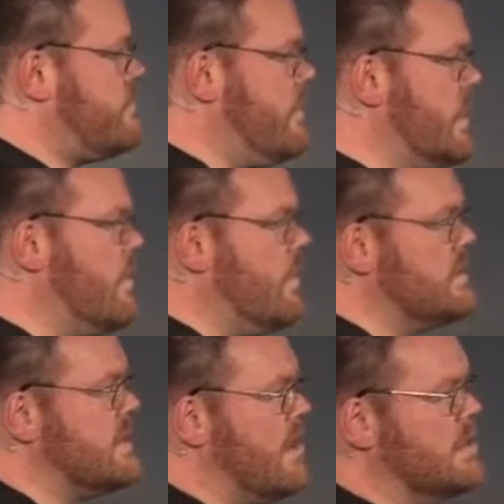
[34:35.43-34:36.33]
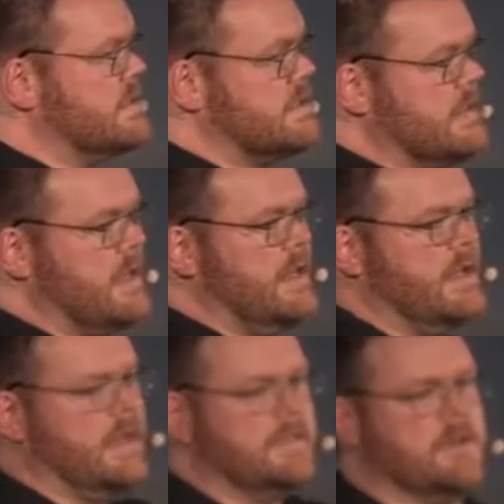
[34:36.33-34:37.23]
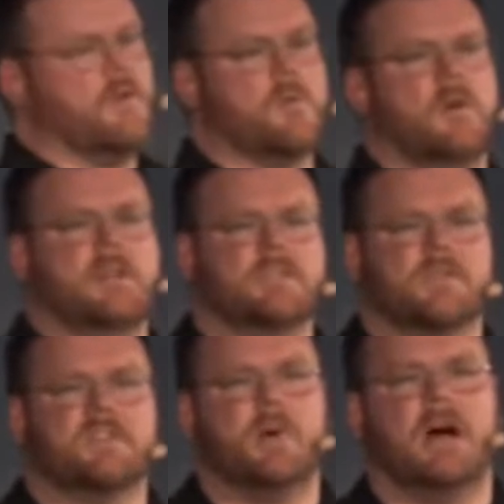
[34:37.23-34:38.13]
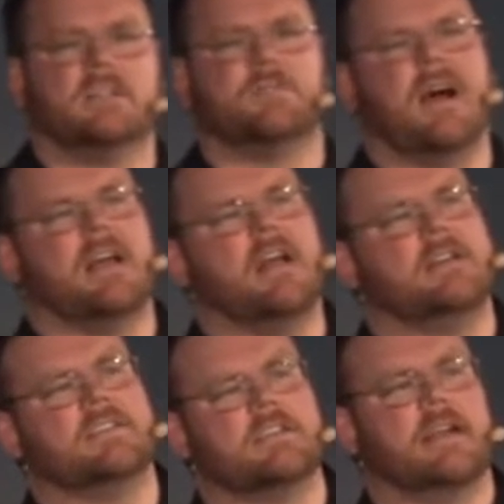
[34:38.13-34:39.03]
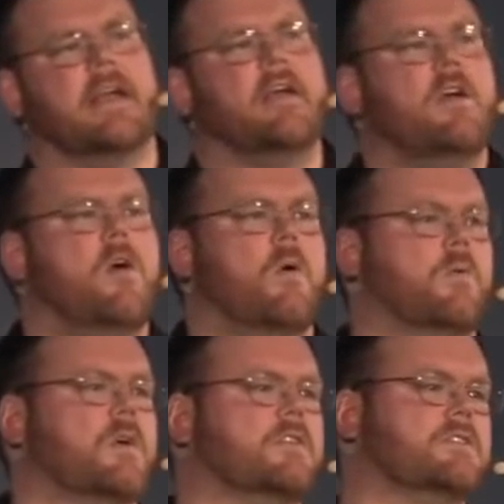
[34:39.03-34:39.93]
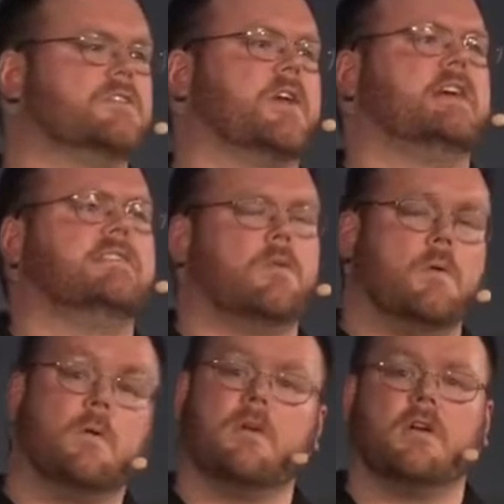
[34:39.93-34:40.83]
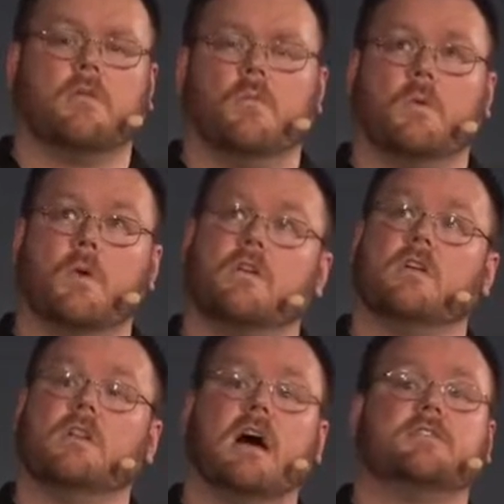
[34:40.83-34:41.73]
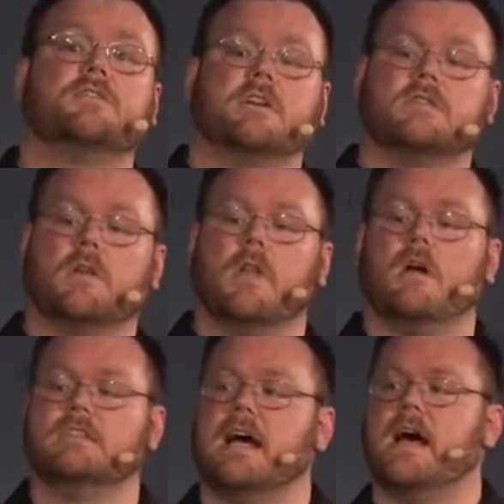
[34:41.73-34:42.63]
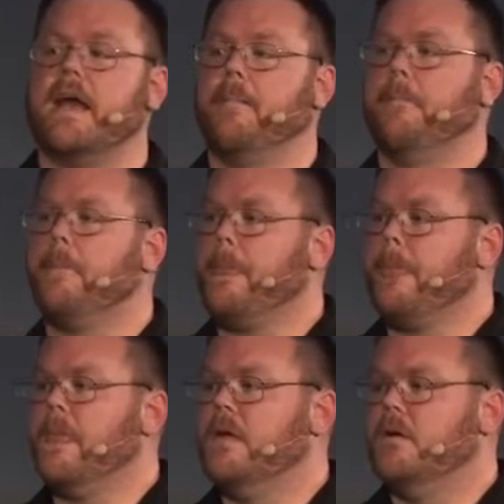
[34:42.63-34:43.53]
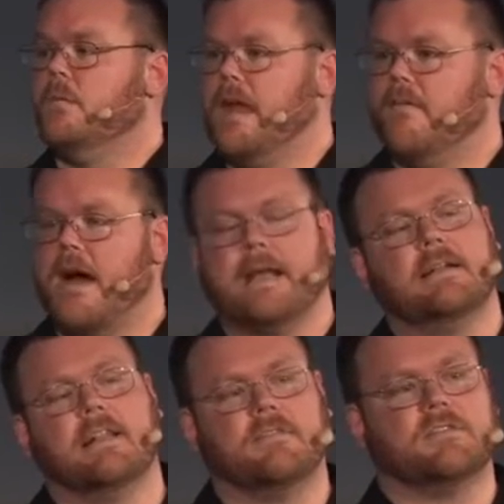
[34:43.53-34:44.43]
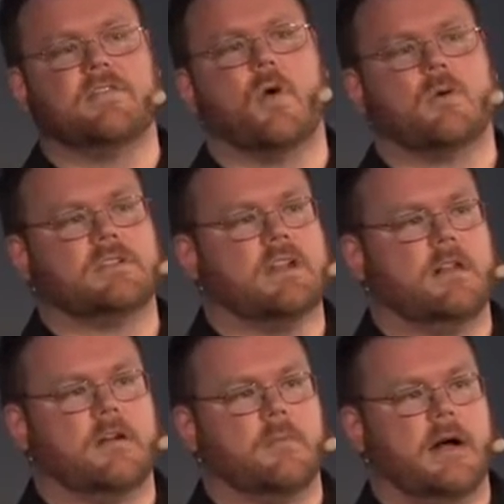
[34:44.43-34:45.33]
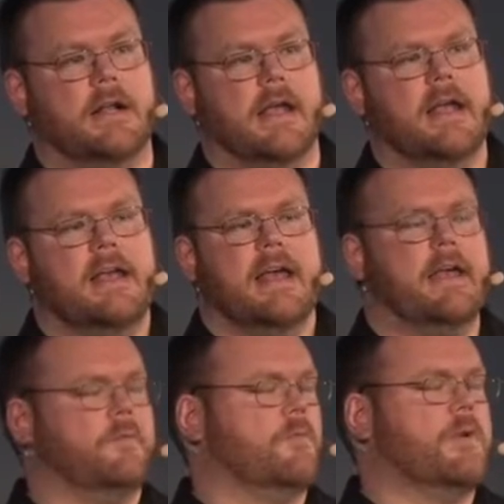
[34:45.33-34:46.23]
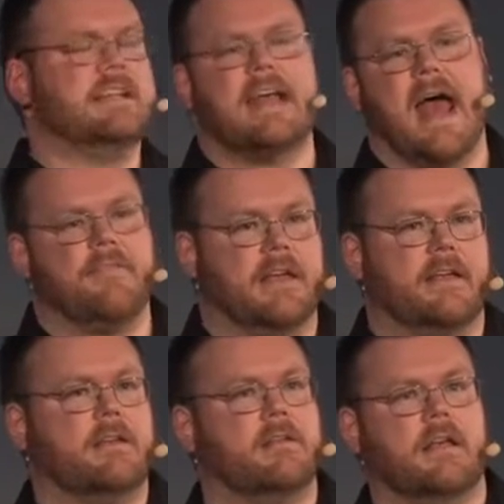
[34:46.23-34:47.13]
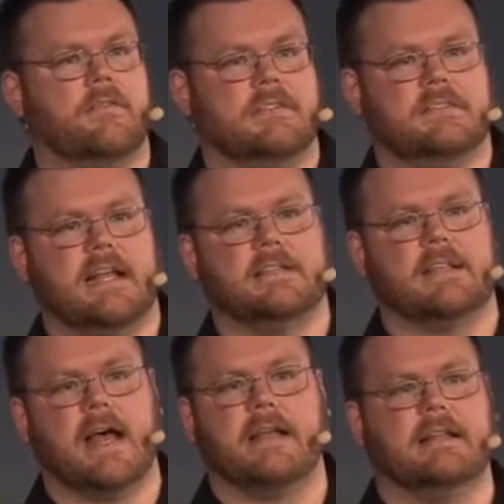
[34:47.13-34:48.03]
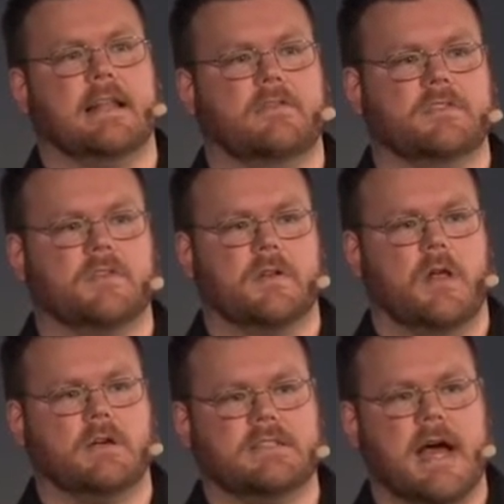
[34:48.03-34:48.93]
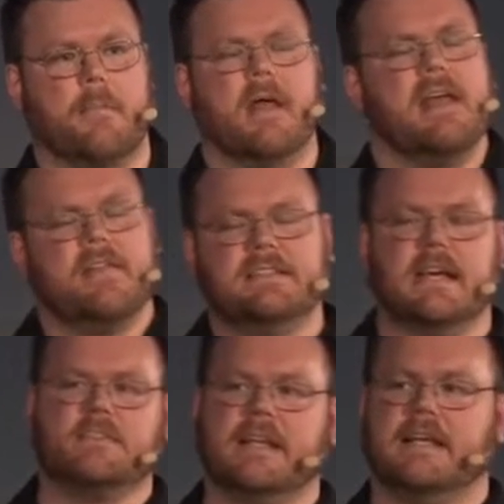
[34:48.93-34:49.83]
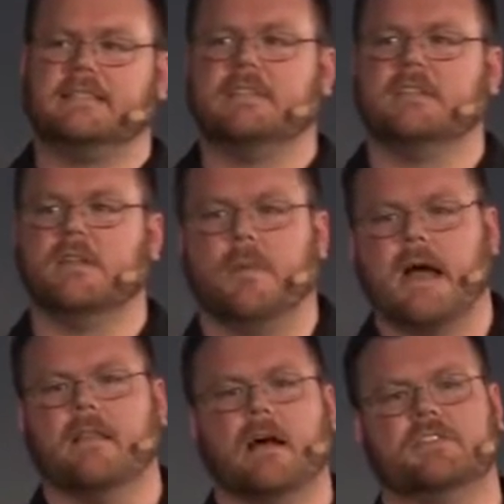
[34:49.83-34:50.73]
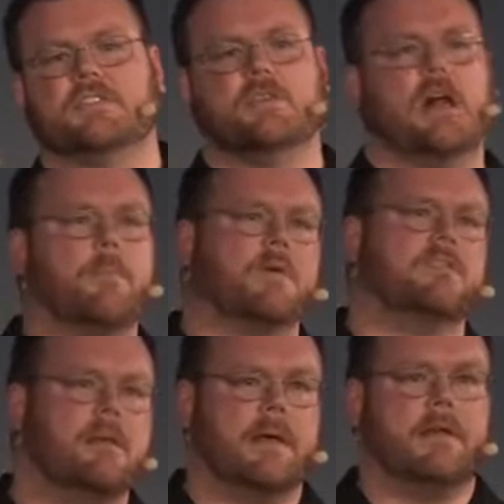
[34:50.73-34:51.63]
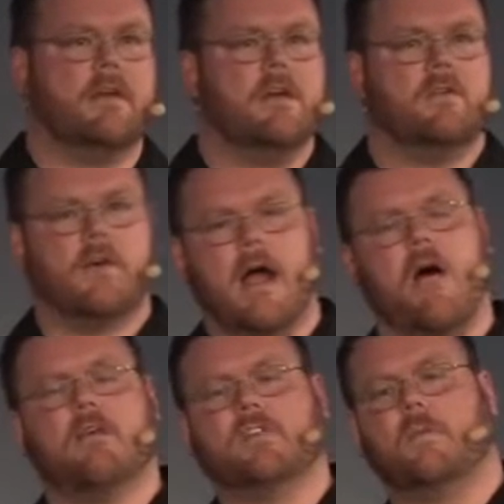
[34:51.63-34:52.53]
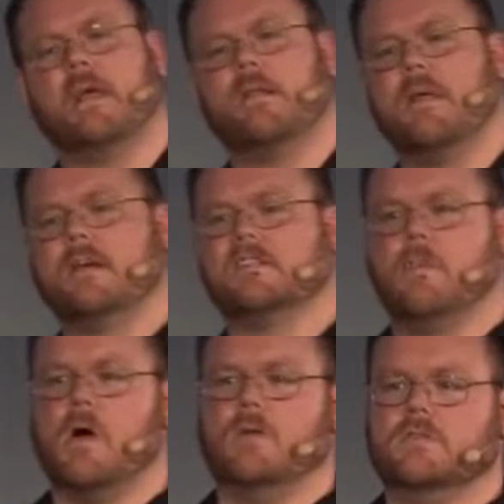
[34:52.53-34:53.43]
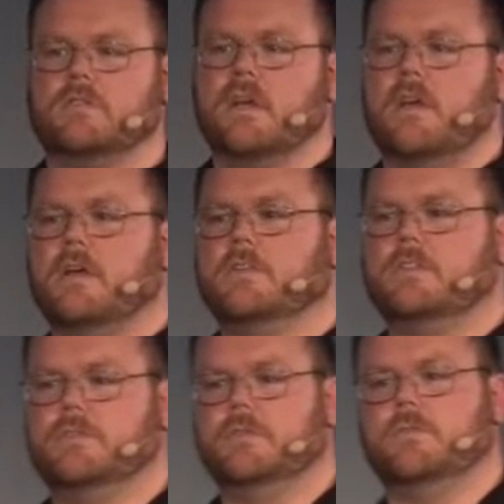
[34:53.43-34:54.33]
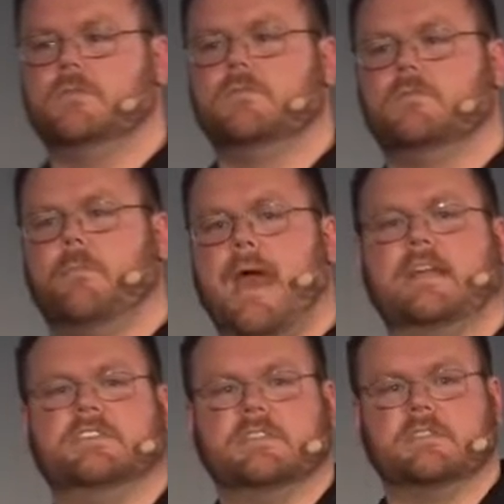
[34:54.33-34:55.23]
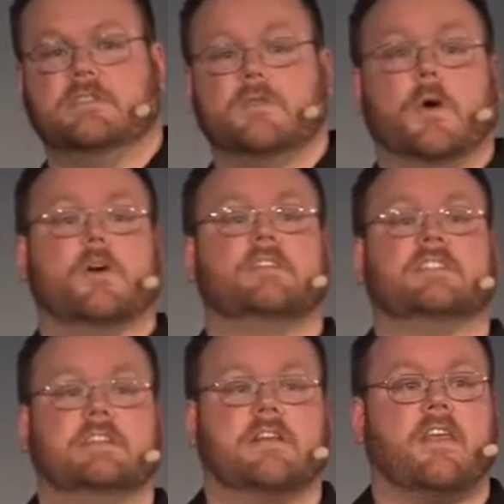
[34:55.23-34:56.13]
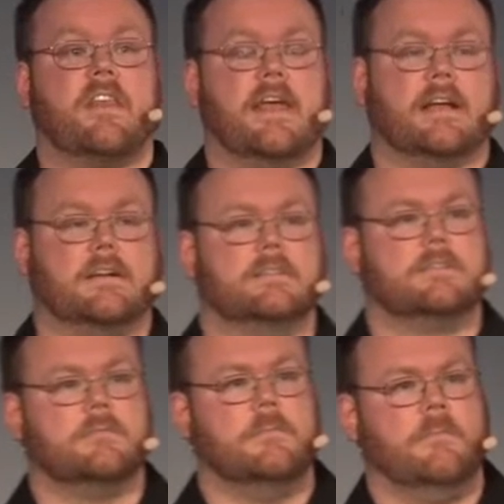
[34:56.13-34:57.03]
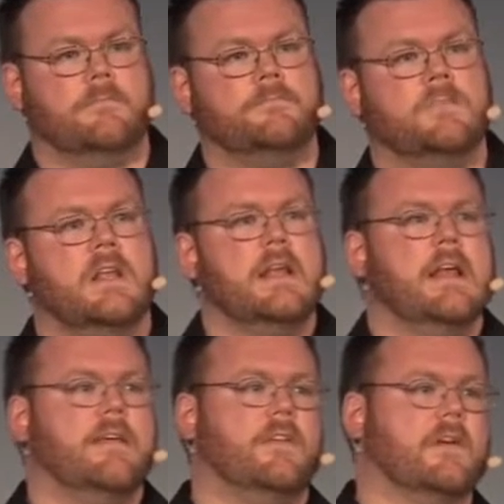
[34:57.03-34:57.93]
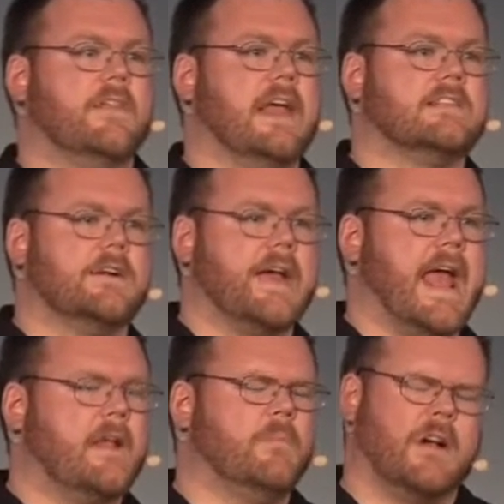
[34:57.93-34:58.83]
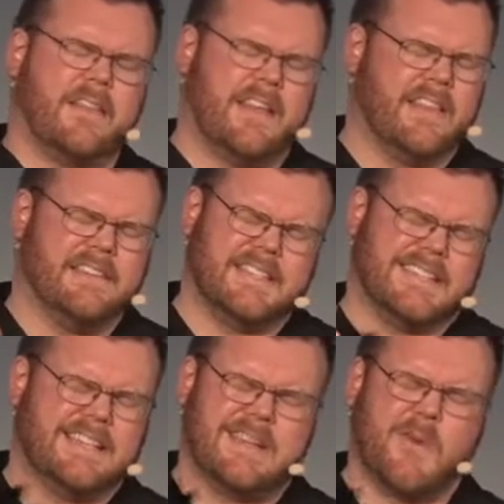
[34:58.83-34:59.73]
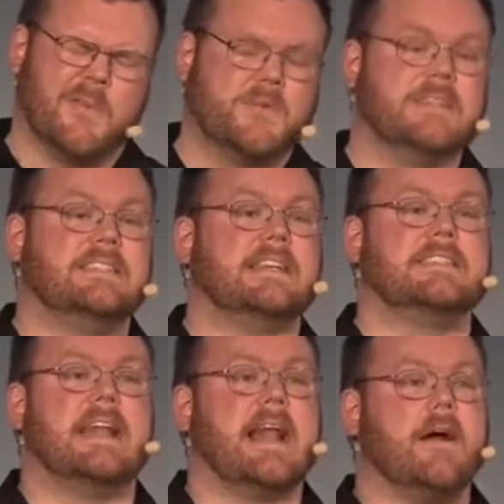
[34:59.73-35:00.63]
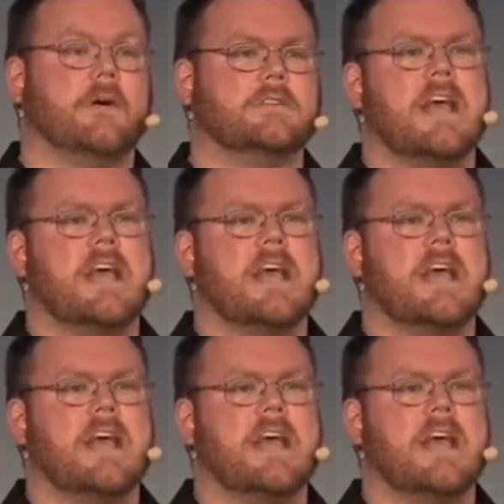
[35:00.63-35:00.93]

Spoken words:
Cortisol is a hormone. It's a response biologically when we're under stress, and when we're under a lot of stress for a long time, we have heightened levels of cortisol in our body. It wreaks havoc if it stays at heightened levels for a long time. This actually gets into the biological upper limit for how often we can be exposed to pages, to urgent things. If you look in the SRE handbook, I think they say somewhere between 6 and 8 hours.